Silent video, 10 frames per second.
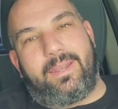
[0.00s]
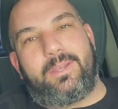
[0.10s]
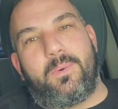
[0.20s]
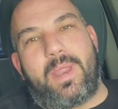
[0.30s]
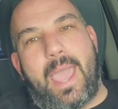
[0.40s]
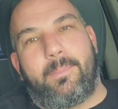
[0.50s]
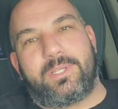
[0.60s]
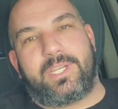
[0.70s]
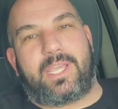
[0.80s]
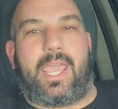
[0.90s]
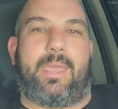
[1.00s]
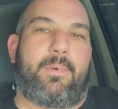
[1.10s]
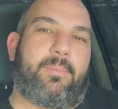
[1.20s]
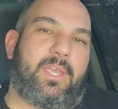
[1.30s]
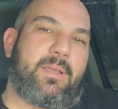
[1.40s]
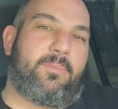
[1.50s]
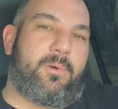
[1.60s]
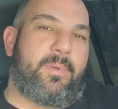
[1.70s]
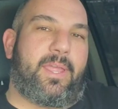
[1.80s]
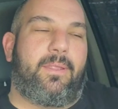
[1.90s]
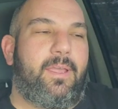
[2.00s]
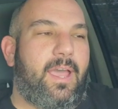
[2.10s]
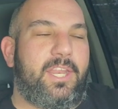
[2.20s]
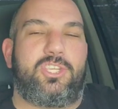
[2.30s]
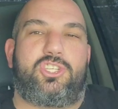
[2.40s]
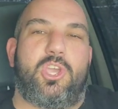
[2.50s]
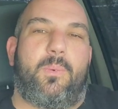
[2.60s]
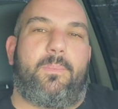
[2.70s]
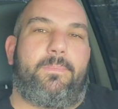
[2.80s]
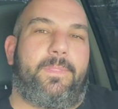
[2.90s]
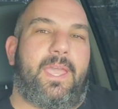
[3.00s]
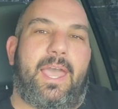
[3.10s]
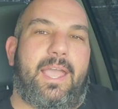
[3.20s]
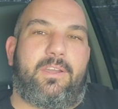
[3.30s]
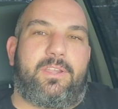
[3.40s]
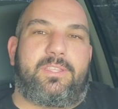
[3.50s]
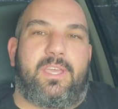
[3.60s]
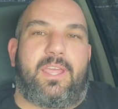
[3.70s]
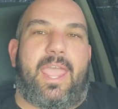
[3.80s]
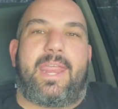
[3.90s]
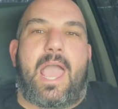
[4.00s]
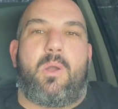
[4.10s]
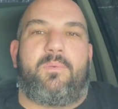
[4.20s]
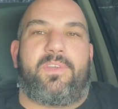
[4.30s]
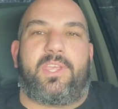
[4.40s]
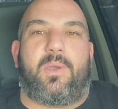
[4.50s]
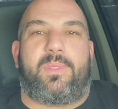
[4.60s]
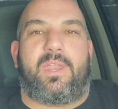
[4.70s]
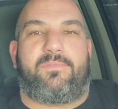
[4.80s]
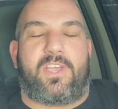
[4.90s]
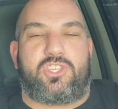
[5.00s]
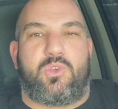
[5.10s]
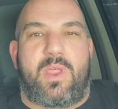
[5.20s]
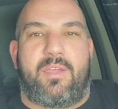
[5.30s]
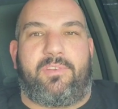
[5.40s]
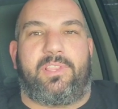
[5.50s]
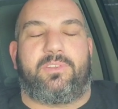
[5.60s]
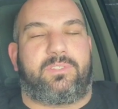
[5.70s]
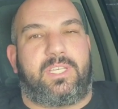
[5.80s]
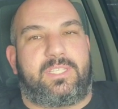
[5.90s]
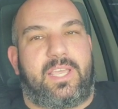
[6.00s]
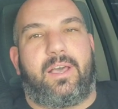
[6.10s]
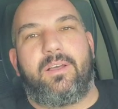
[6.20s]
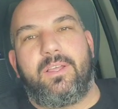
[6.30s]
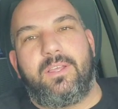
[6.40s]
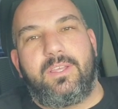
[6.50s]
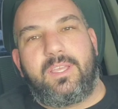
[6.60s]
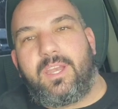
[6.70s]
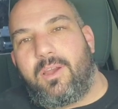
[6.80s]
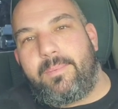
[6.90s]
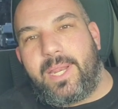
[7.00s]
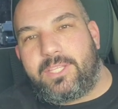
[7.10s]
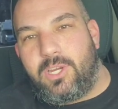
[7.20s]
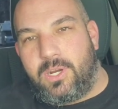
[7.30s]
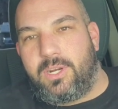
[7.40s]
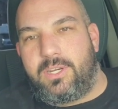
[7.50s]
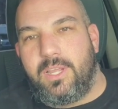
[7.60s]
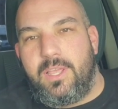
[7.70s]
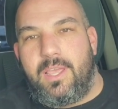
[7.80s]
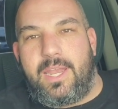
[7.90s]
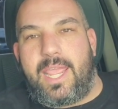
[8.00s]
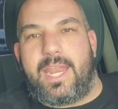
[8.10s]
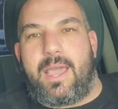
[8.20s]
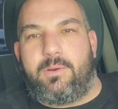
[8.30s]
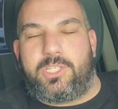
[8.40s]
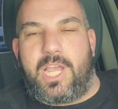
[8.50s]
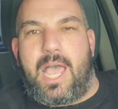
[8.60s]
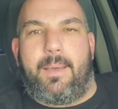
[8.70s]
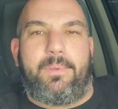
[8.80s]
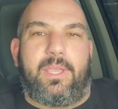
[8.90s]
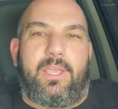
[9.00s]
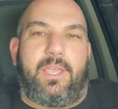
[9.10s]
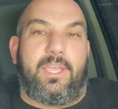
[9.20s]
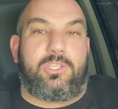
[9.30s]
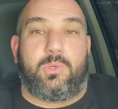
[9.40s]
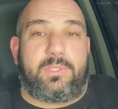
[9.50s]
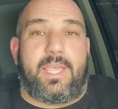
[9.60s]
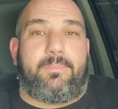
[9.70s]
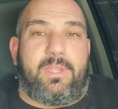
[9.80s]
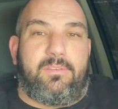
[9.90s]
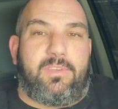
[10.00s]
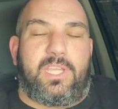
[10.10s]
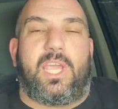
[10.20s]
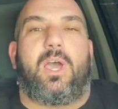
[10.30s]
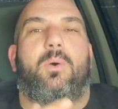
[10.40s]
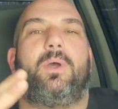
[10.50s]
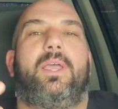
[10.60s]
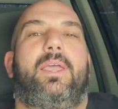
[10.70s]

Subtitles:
No one hammers in a cam. I mean, come on, man. I didn't show, I could have did an 8-hour video then if I showed every little detail. You know what I mean? I turned an 8-hour job into a 10-minute video.